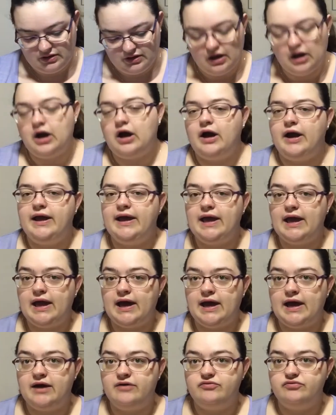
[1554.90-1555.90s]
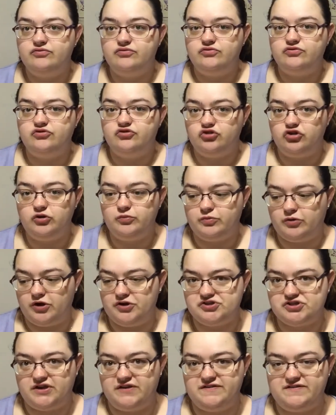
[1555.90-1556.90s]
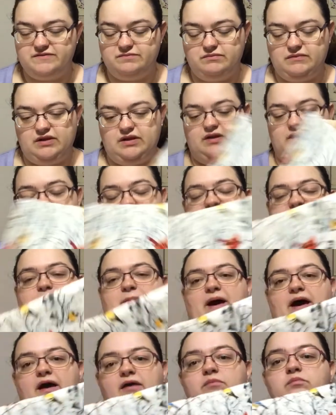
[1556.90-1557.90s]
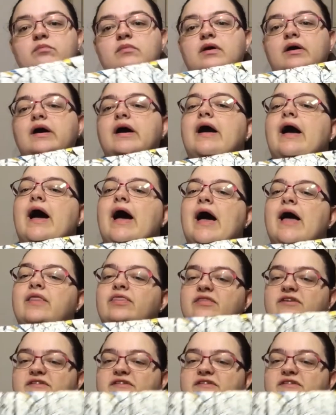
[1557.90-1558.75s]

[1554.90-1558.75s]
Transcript: I have two projects in this bag, and this